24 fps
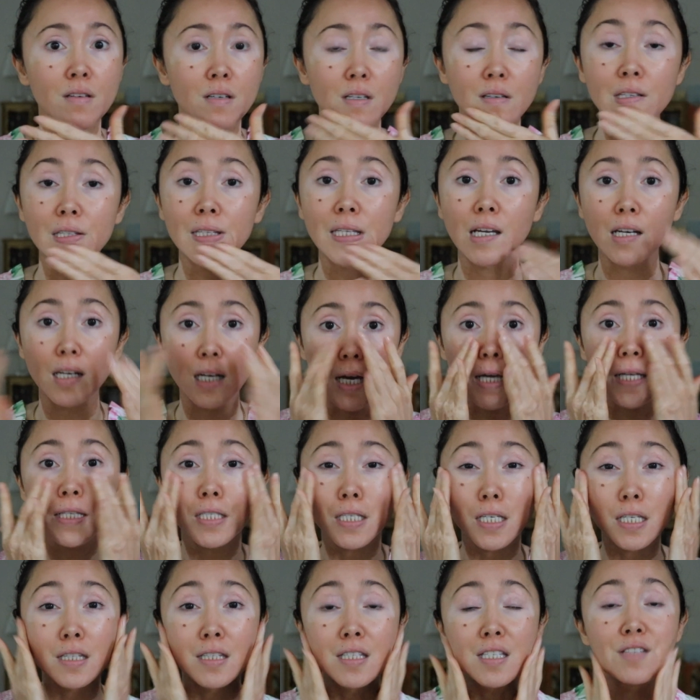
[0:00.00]
light
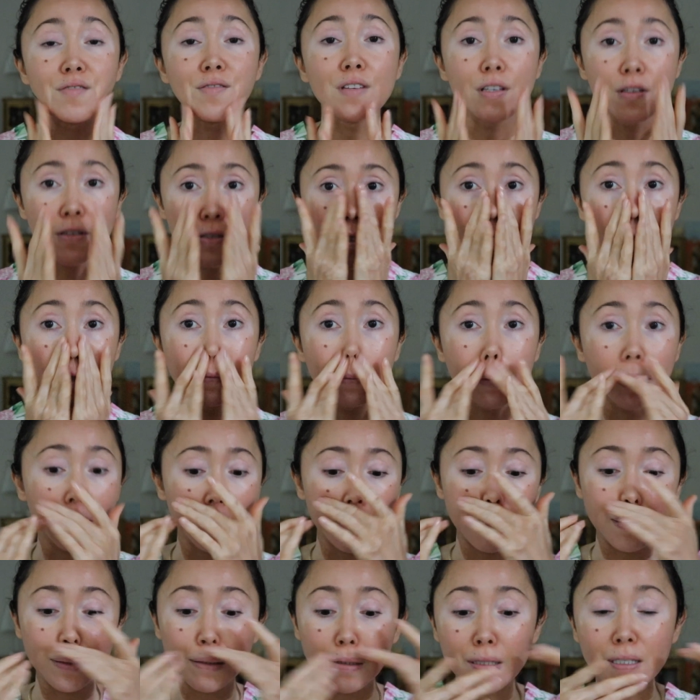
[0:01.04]
in this video is gonna be
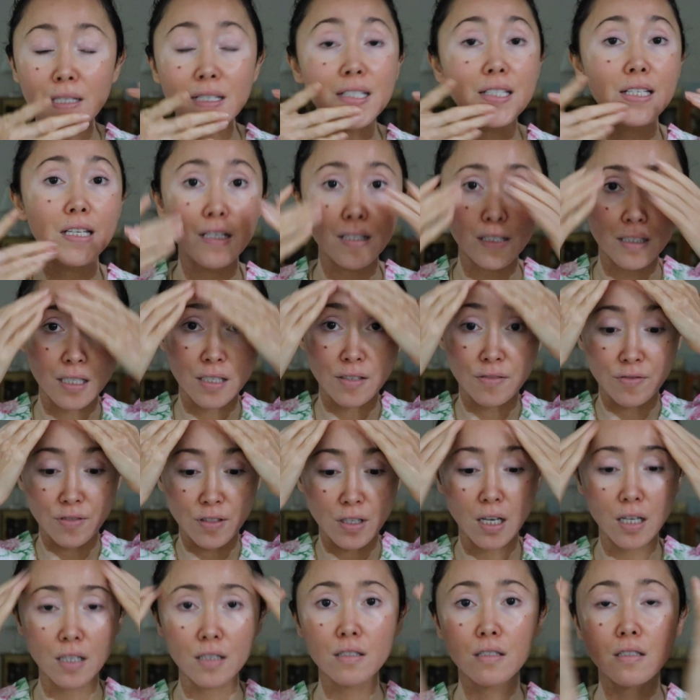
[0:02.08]
decent, if
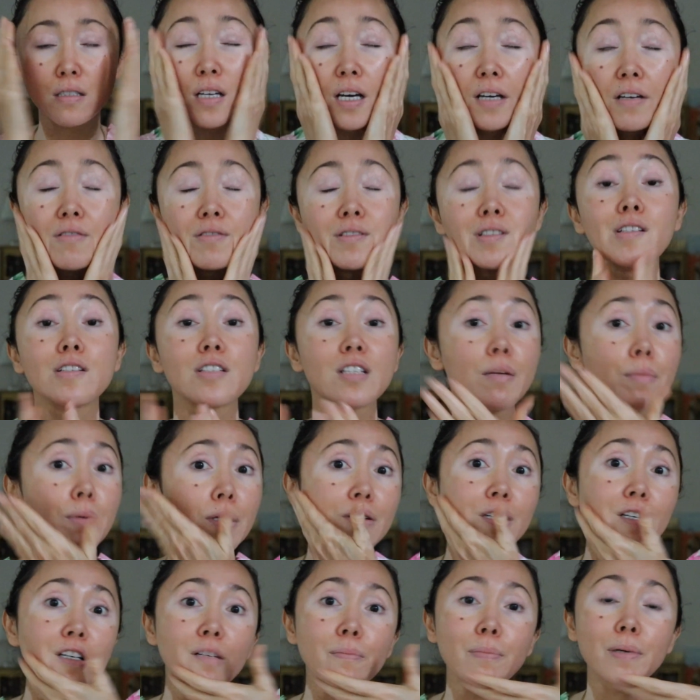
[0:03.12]
not. I don't think it's gonna be
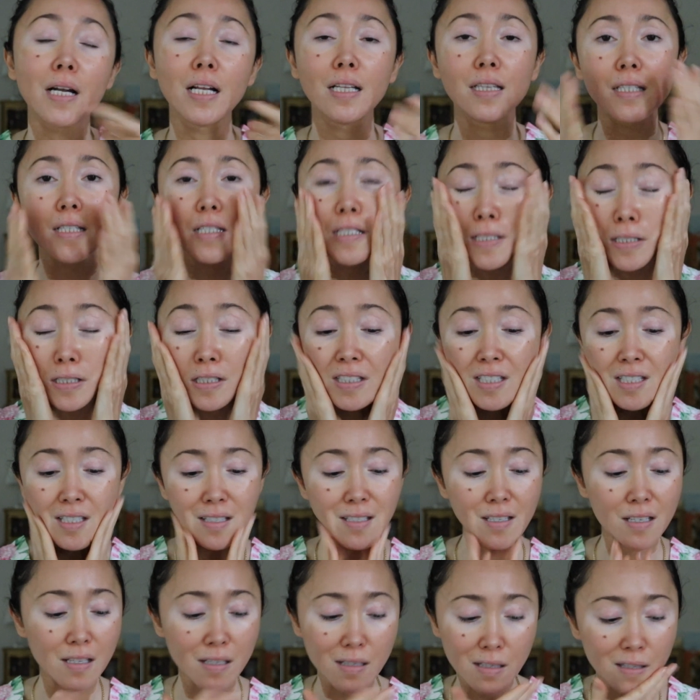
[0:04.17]
good, but at least
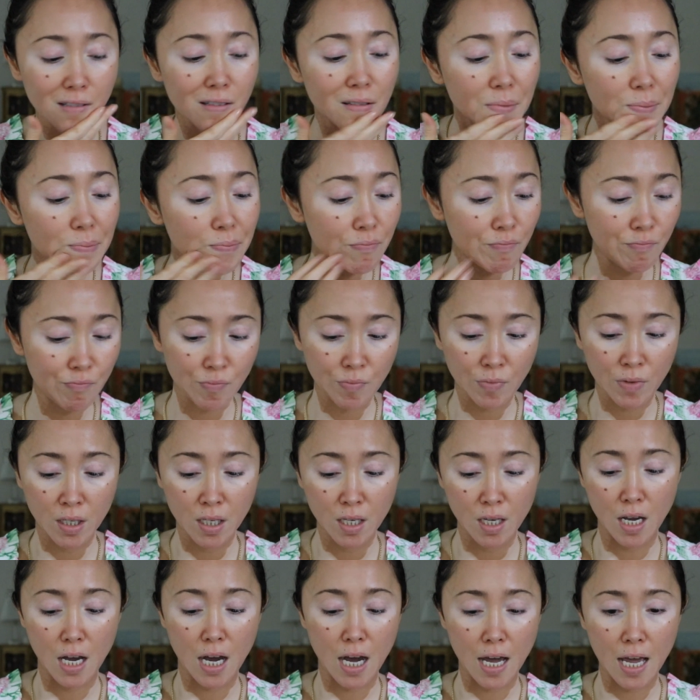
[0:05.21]
decent.
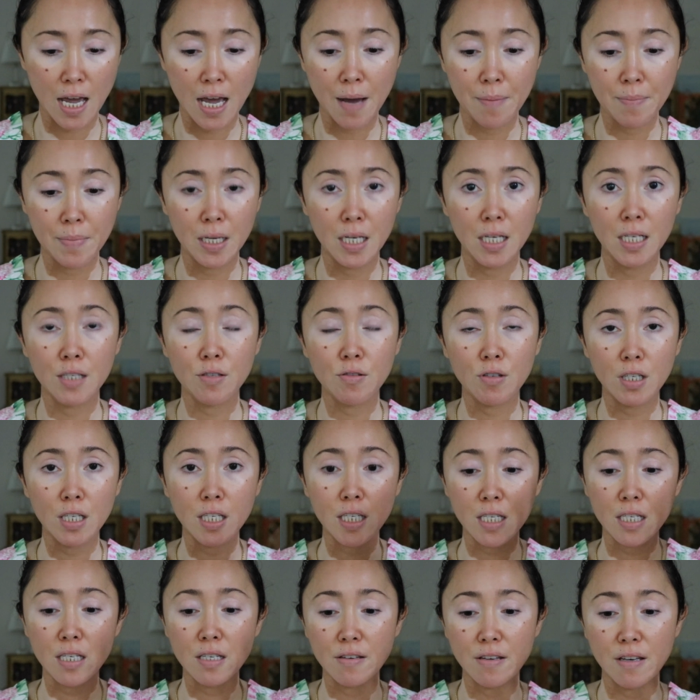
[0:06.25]
I am
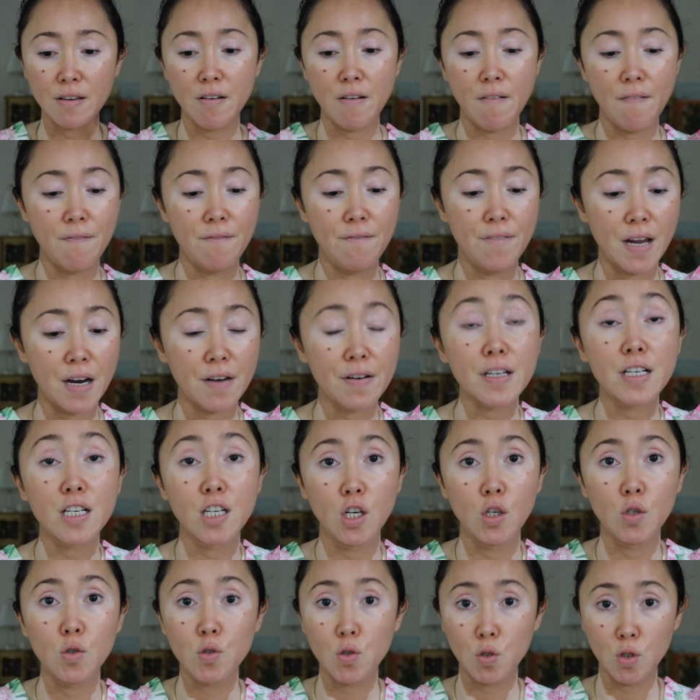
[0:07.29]
literally very
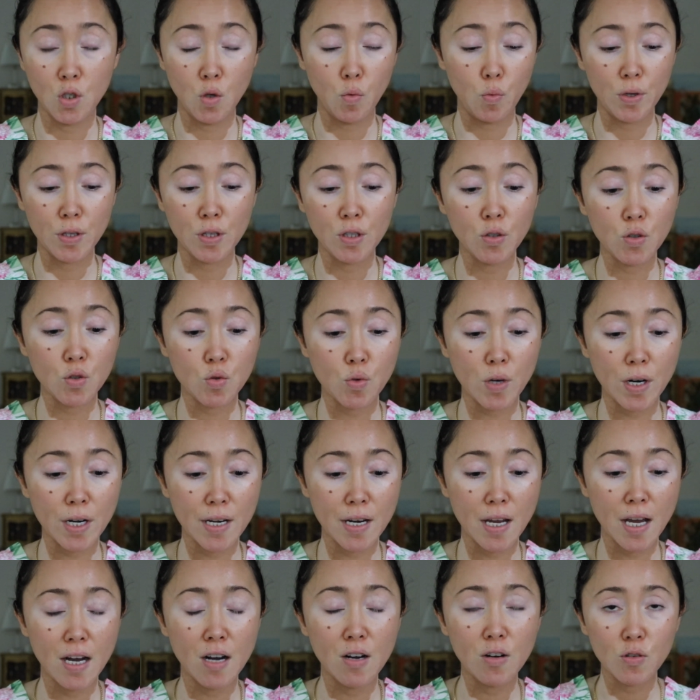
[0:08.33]
close to the windows right
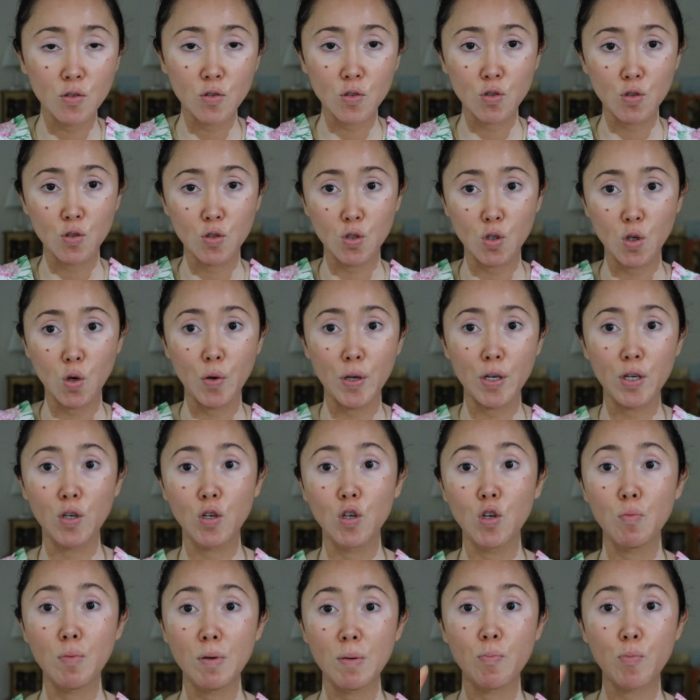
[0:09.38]
now, so it
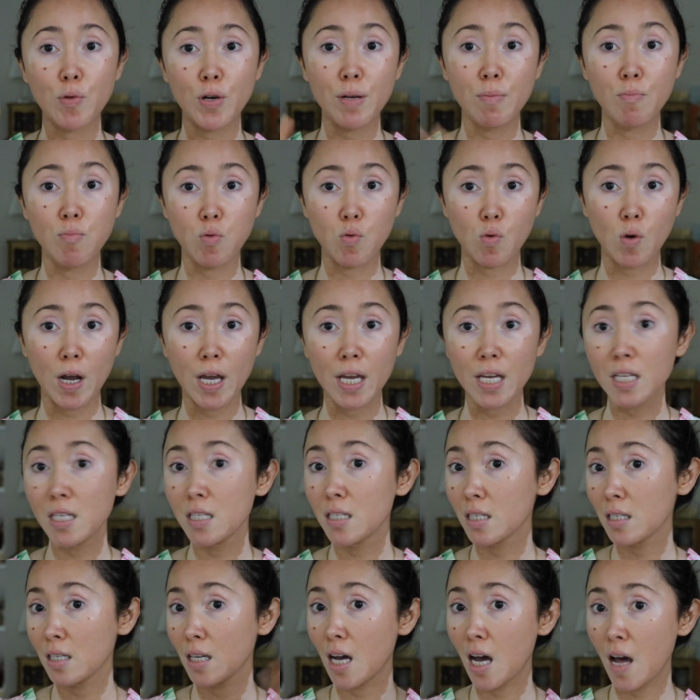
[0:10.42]
could be pretty
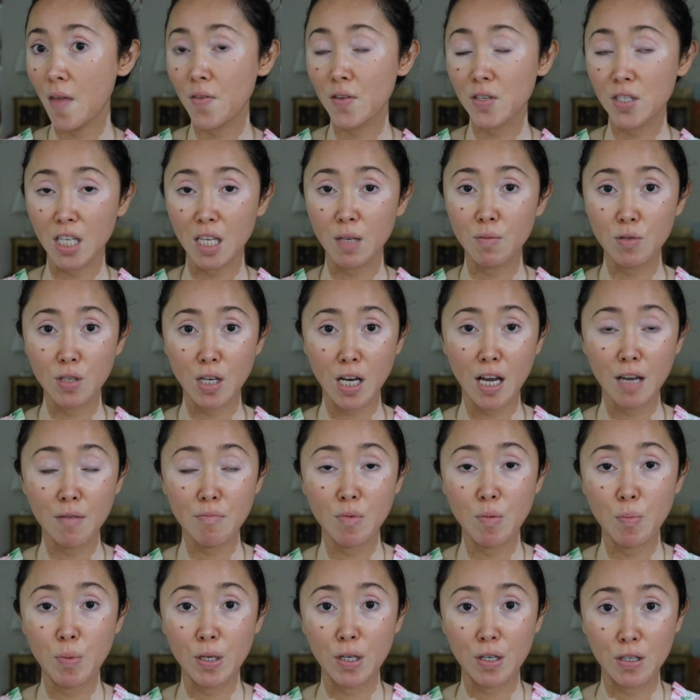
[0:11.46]
bright at the same time
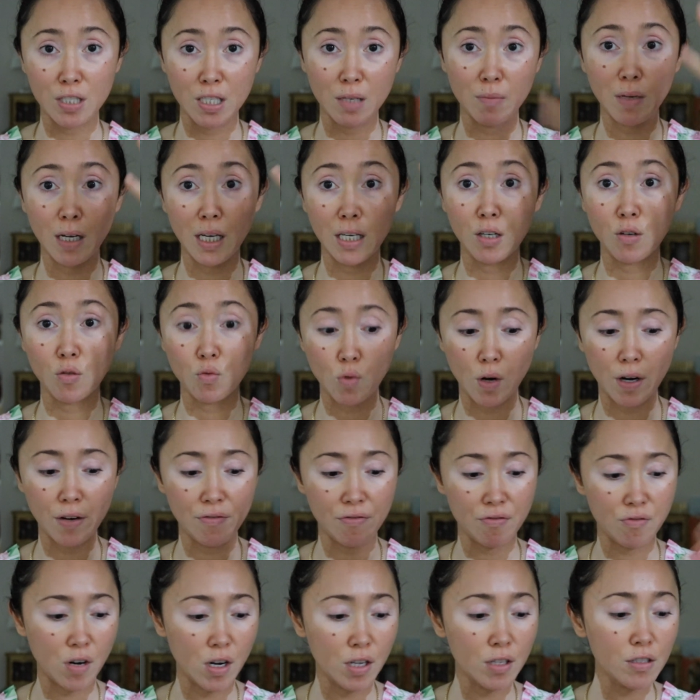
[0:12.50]
because I'm like right in
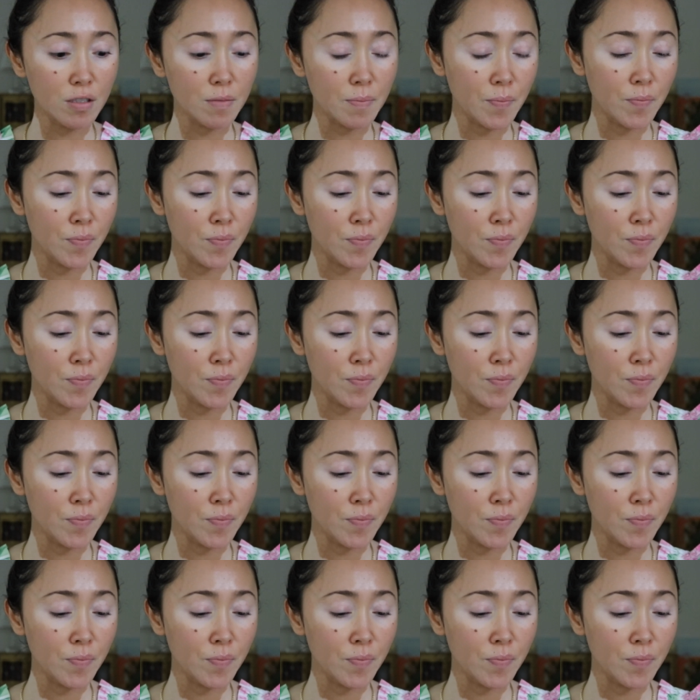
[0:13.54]
front,